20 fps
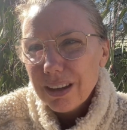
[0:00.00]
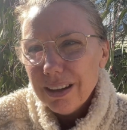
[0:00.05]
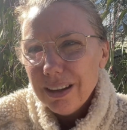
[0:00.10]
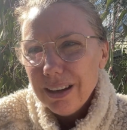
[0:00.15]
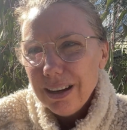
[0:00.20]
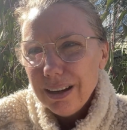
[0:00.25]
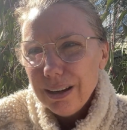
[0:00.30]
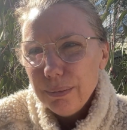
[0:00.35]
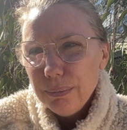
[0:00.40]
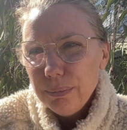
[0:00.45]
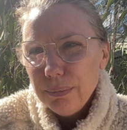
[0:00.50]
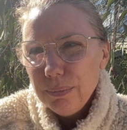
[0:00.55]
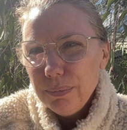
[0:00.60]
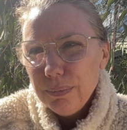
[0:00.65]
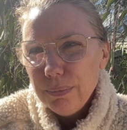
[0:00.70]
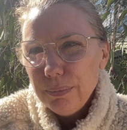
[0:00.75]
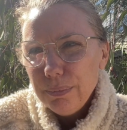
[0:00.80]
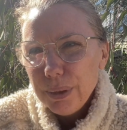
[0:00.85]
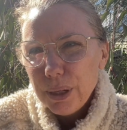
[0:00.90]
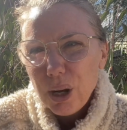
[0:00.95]
um,
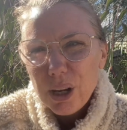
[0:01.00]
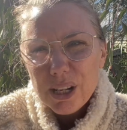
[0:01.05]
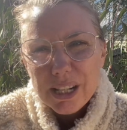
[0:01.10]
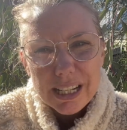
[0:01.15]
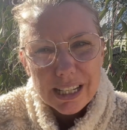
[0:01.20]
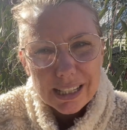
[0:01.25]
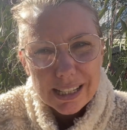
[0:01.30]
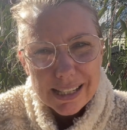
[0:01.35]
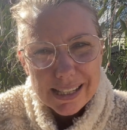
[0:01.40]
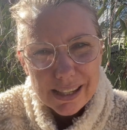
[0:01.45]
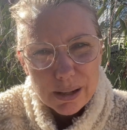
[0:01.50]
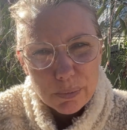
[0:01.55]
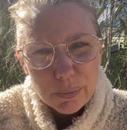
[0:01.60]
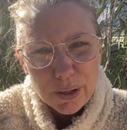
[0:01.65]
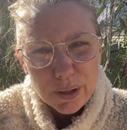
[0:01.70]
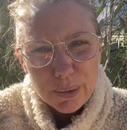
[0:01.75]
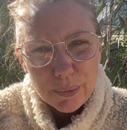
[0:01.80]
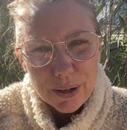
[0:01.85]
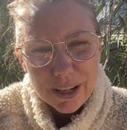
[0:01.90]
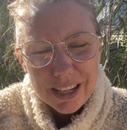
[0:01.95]
but ideally
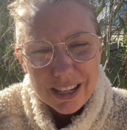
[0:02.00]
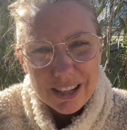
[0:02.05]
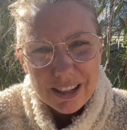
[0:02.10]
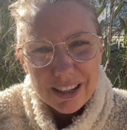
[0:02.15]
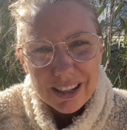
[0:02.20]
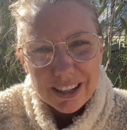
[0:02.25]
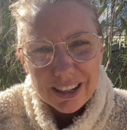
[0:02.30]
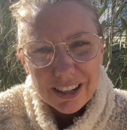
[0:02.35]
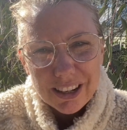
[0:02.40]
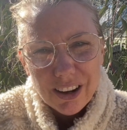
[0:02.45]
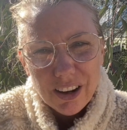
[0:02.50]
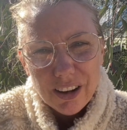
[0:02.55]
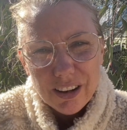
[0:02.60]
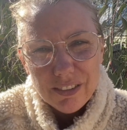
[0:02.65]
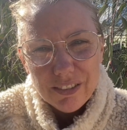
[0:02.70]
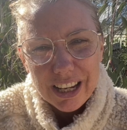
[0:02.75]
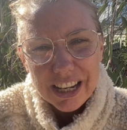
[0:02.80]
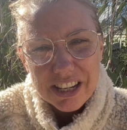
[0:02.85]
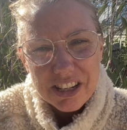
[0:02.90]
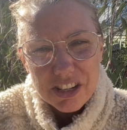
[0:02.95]
somewhere where you can kind
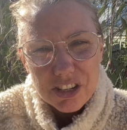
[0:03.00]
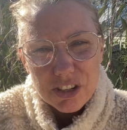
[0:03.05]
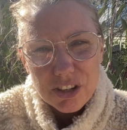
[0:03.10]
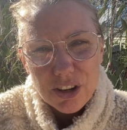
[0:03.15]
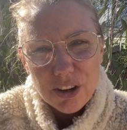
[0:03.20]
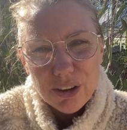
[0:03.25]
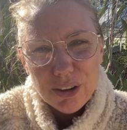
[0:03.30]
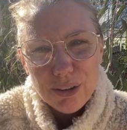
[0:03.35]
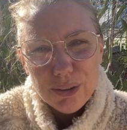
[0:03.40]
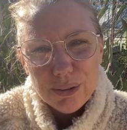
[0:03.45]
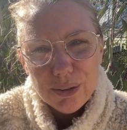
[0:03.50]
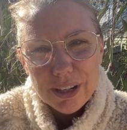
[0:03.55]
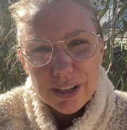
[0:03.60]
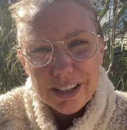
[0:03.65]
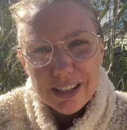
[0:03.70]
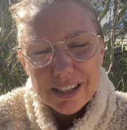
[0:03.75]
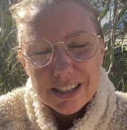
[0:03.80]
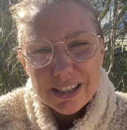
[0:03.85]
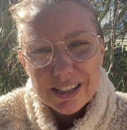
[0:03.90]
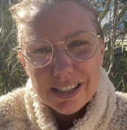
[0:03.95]
of get to know
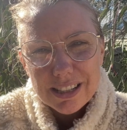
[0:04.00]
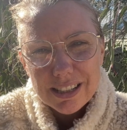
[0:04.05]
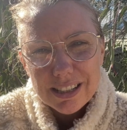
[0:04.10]
and